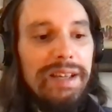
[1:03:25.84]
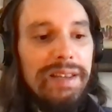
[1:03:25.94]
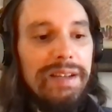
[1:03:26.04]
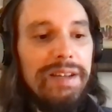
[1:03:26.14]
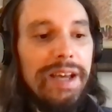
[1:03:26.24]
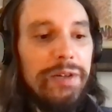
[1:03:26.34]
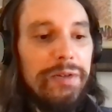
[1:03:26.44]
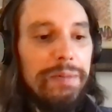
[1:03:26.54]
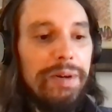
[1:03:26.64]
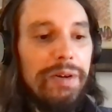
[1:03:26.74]
the
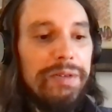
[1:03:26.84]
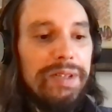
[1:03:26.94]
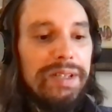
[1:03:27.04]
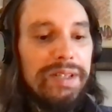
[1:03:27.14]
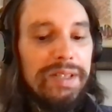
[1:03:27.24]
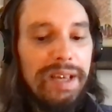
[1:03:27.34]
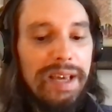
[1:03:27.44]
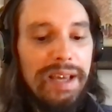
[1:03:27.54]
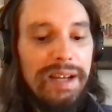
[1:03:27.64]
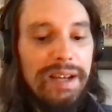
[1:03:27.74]
dangers it poses.
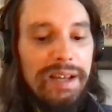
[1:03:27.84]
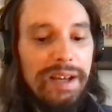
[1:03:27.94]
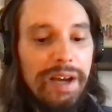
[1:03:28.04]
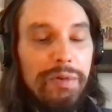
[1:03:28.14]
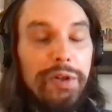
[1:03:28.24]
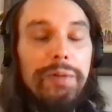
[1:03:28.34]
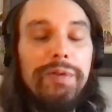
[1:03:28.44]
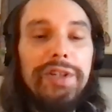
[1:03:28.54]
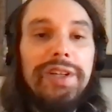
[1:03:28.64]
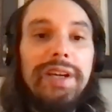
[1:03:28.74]
And I really
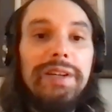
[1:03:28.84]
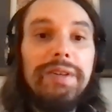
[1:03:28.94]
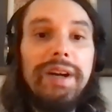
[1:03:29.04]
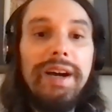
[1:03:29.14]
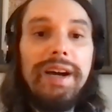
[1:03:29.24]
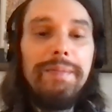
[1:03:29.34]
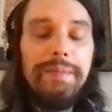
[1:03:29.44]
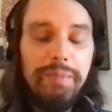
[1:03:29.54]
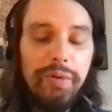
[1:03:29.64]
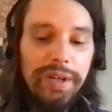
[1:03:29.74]
appreciate your time,
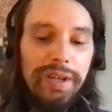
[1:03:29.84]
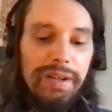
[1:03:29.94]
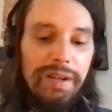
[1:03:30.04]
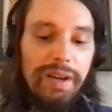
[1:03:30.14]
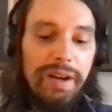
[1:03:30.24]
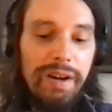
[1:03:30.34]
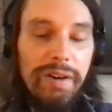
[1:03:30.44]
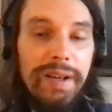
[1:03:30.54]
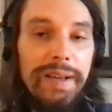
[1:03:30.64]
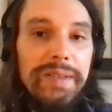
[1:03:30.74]
Morgan.
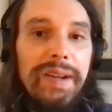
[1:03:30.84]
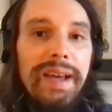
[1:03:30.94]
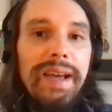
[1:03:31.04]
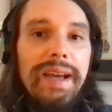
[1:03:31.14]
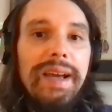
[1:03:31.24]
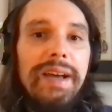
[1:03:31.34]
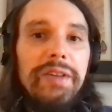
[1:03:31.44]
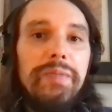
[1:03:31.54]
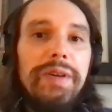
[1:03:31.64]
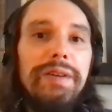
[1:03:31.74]
Our guest today
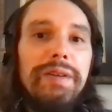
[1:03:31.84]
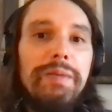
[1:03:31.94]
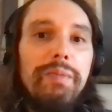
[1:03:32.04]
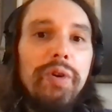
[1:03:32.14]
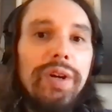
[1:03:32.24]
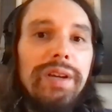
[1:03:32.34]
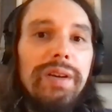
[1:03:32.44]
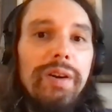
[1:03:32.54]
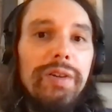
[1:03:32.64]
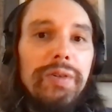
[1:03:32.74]
has been Morgan
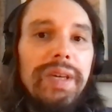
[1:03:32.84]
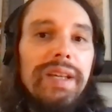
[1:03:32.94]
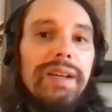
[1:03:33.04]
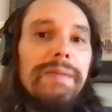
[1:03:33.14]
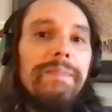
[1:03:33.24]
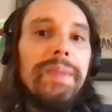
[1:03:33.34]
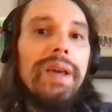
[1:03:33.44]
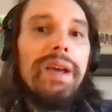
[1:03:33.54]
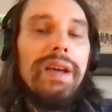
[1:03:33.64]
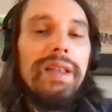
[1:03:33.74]
Artyukhina.
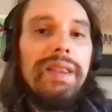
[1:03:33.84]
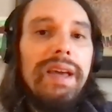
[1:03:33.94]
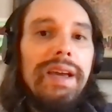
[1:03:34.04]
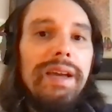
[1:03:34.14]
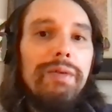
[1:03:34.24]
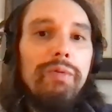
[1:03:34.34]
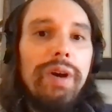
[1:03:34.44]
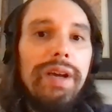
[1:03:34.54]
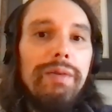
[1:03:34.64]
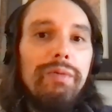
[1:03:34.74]
They
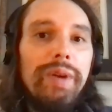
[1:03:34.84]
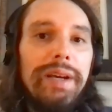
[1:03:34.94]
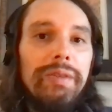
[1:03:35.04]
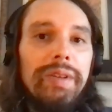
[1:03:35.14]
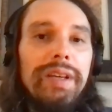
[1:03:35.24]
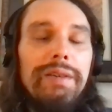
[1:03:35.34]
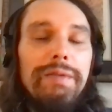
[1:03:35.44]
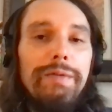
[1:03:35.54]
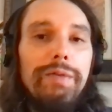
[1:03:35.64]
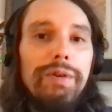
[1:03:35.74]
write regularly
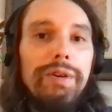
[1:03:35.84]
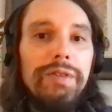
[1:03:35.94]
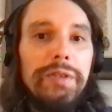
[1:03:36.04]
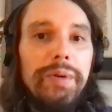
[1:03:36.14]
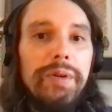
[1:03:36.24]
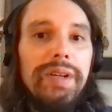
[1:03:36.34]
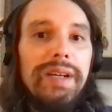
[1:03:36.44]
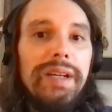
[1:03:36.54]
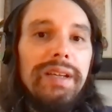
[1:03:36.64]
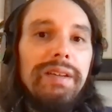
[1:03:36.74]
for Sputnik,